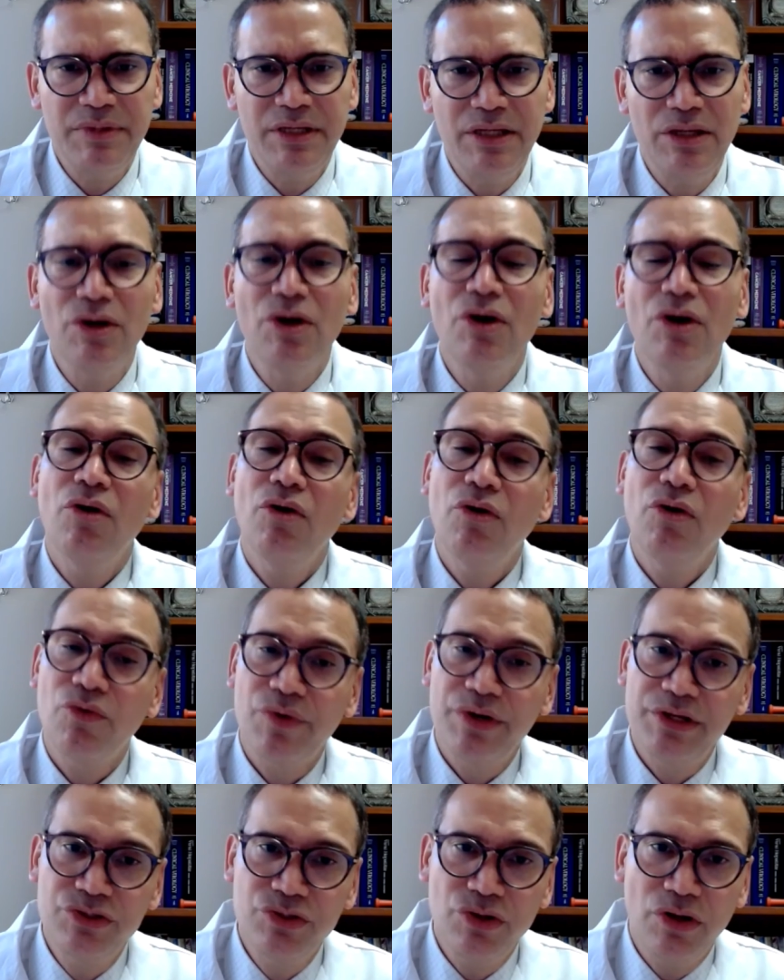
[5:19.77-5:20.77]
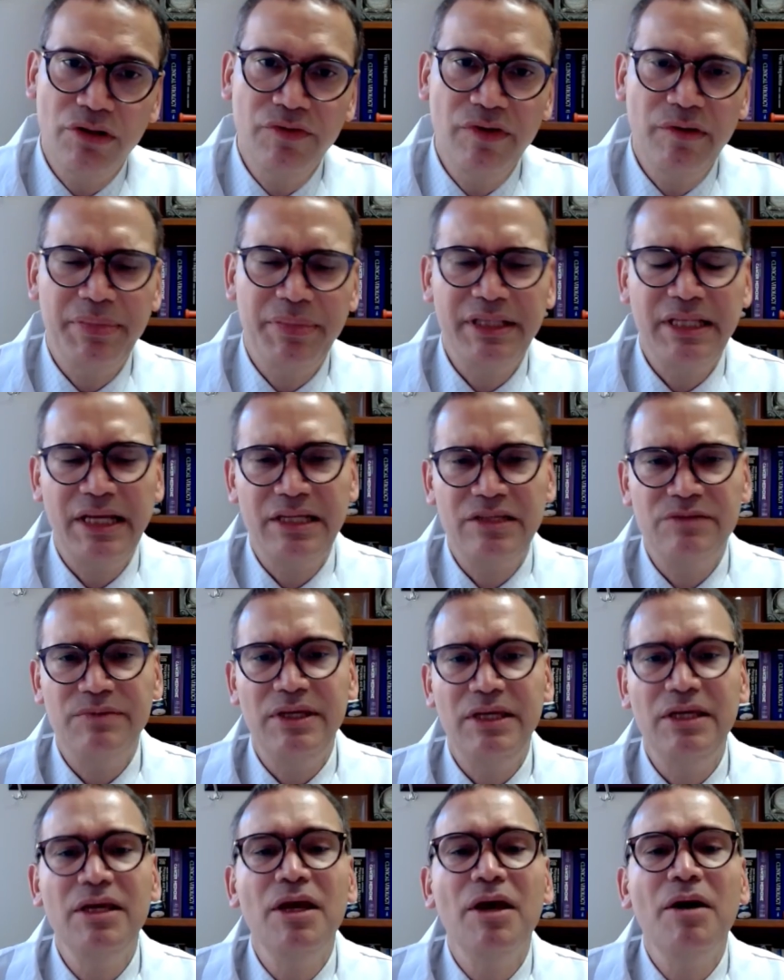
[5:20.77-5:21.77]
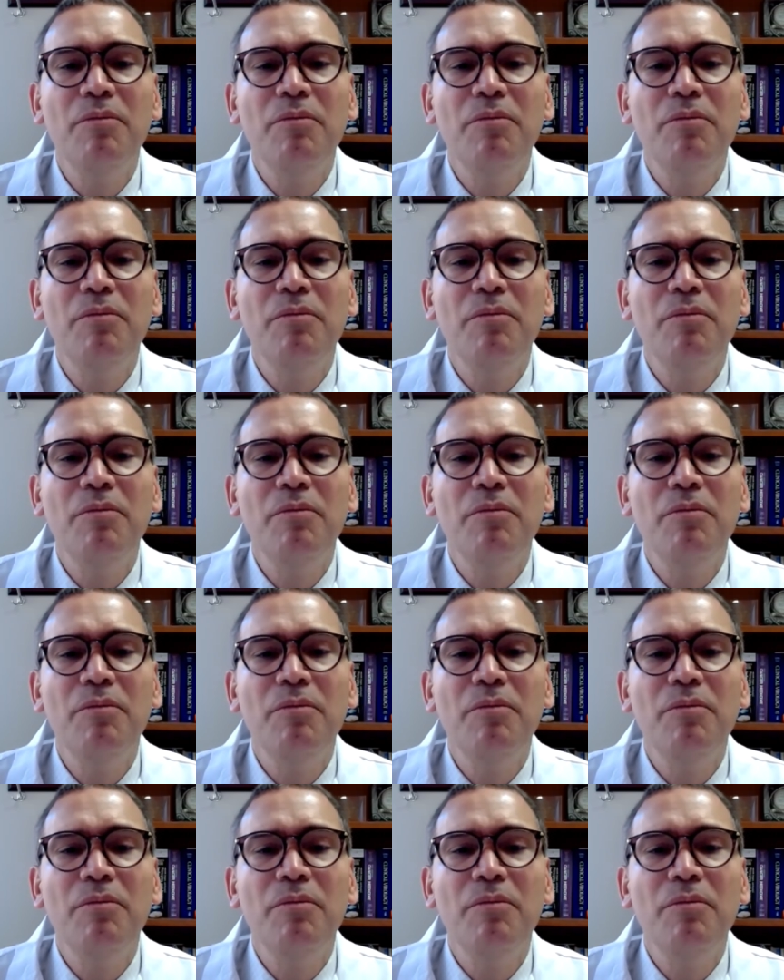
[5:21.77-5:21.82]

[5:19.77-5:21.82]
B or resolved hepatitis B,